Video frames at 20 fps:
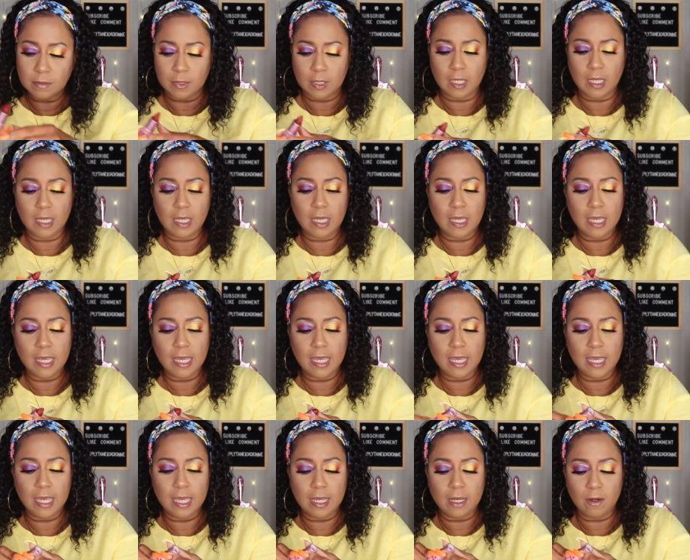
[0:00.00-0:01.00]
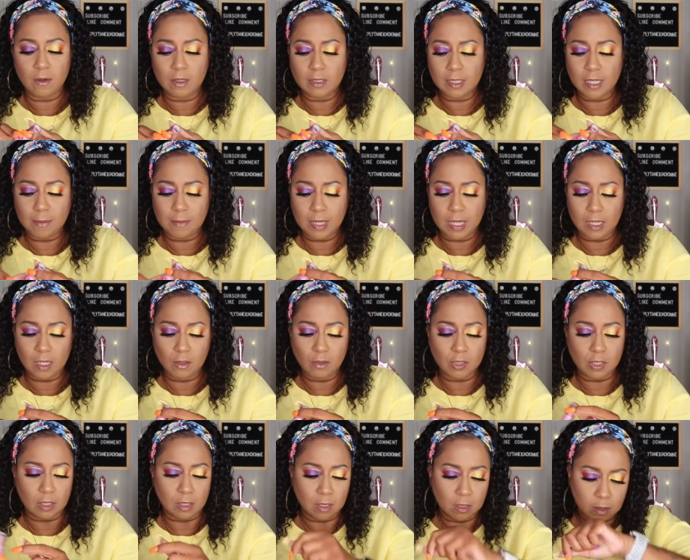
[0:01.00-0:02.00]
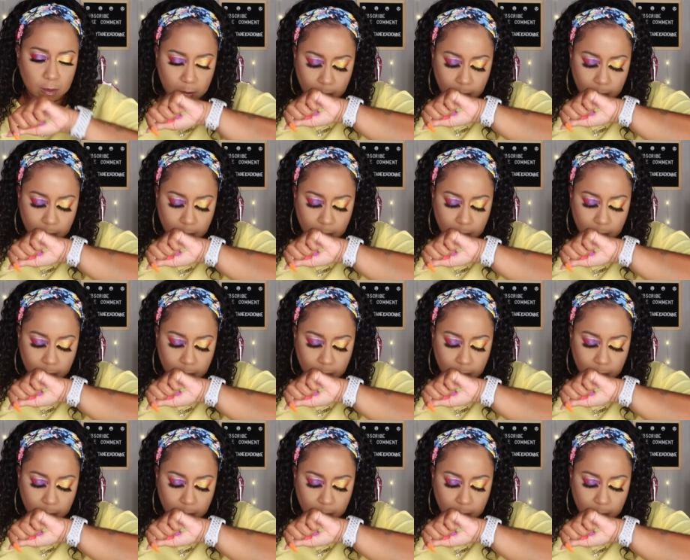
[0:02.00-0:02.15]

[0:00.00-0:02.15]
Yeah, or is that my lotion?